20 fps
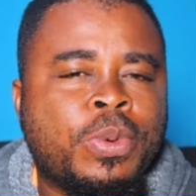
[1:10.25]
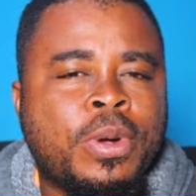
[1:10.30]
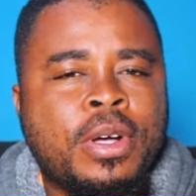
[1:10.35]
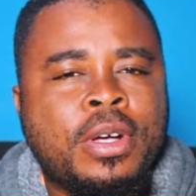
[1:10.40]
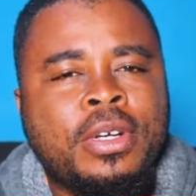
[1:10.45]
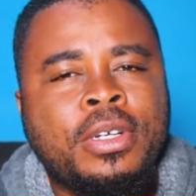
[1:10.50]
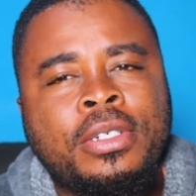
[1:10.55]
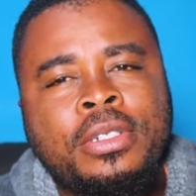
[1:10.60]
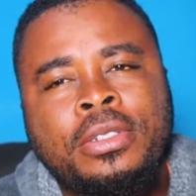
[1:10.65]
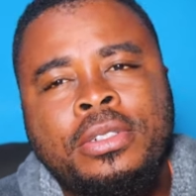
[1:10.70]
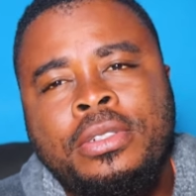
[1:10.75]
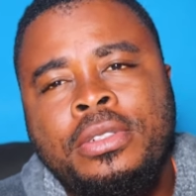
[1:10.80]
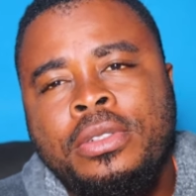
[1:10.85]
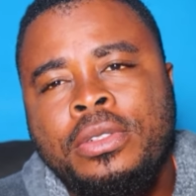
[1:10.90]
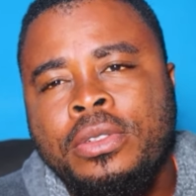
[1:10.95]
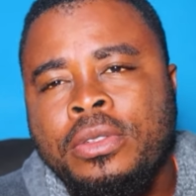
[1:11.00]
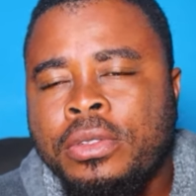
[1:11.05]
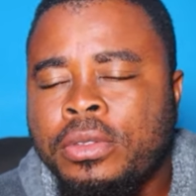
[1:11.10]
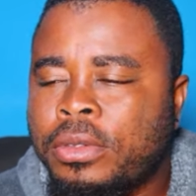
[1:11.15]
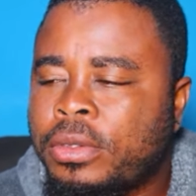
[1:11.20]

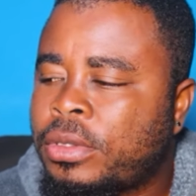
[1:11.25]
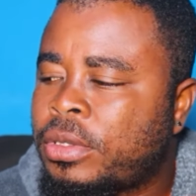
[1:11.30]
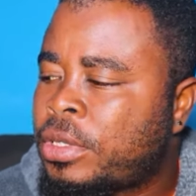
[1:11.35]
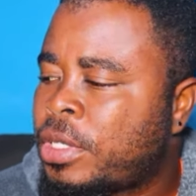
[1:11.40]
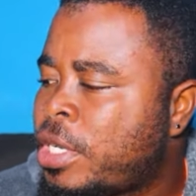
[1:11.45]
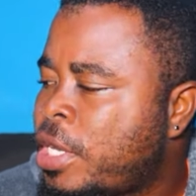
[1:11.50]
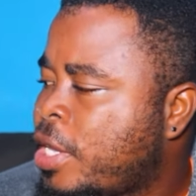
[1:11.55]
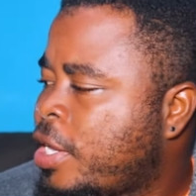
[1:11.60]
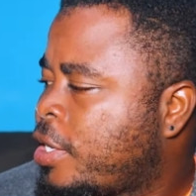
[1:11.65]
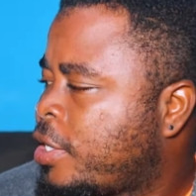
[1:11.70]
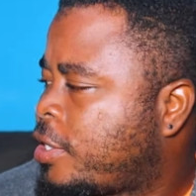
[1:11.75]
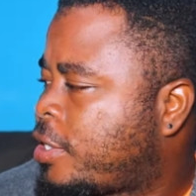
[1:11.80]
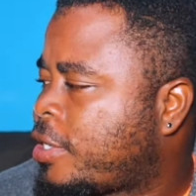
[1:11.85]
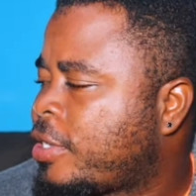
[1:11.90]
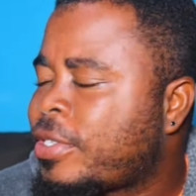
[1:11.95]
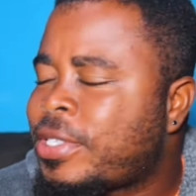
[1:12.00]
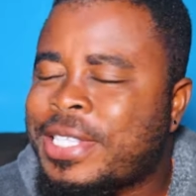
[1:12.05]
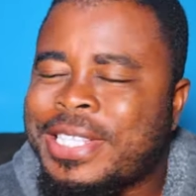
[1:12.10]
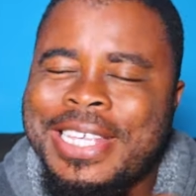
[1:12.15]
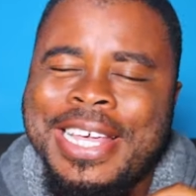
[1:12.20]
want
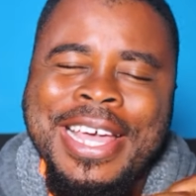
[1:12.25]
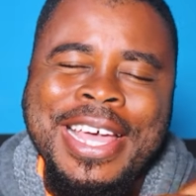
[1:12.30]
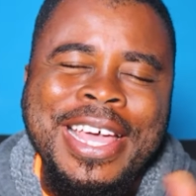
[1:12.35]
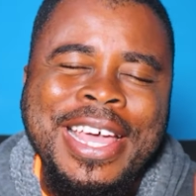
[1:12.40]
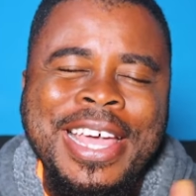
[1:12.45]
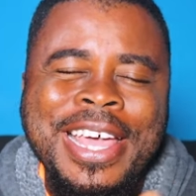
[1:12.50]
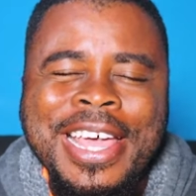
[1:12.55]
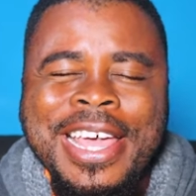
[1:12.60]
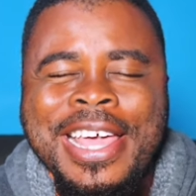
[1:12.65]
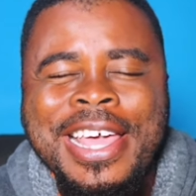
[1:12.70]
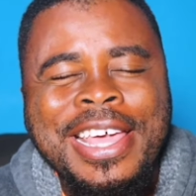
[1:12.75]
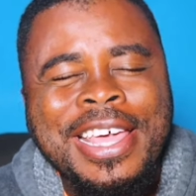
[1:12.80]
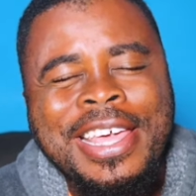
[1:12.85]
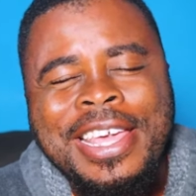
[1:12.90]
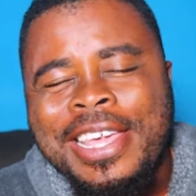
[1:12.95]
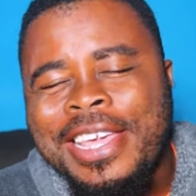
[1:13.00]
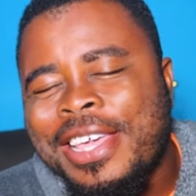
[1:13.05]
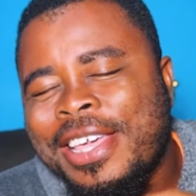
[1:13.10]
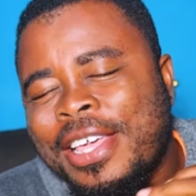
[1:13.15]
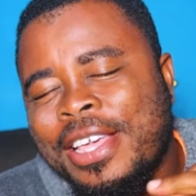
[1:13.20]
to
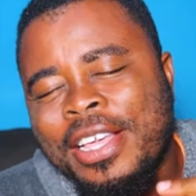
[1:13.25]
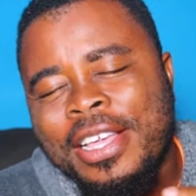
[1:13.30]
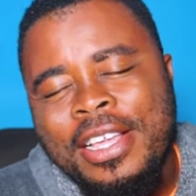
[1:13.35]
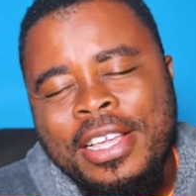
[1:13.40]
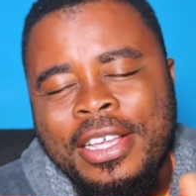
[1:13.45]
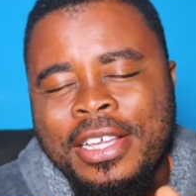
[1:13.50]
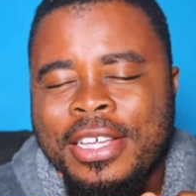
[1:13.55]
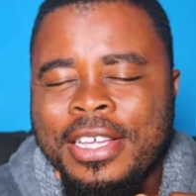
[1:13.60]
say